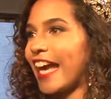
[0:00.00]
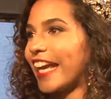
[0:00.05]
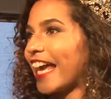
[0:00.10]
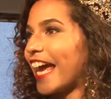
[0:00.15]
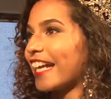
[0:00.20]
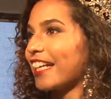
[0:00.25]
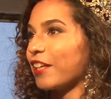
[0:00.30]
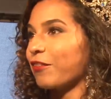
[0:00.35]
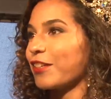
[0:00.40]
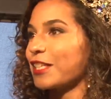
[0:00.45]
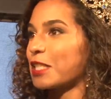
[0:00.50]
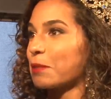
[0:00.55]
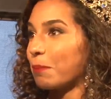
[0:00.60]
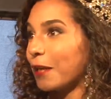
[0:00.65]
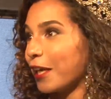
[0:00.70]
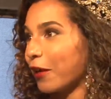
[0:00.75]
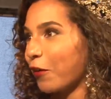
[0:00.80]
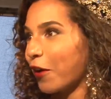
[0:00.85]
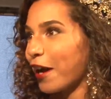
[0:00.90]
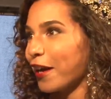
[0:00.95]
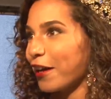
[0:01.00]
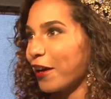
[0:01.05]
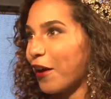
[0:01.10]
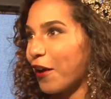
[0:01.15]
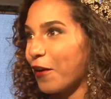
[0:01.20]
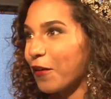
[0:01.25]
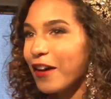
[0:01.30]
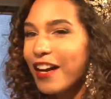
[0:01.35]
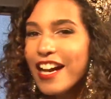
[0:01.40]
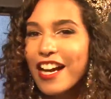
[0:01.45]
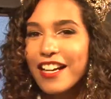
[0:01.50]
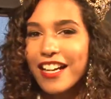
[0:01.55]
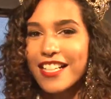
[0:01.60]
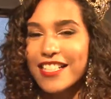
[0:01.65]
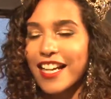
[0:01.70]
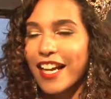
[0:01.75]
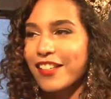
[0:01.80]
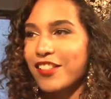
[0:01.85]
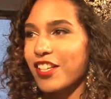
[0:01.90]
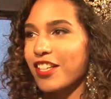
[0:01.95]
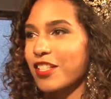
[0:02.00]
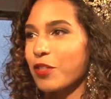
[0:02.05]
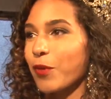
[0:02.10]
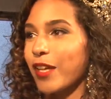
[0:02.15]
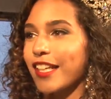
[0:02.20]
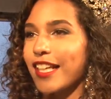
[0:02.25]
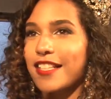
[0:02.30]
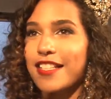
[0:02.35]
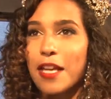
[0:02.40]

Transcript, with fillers: I can't even speak right now because I just, when they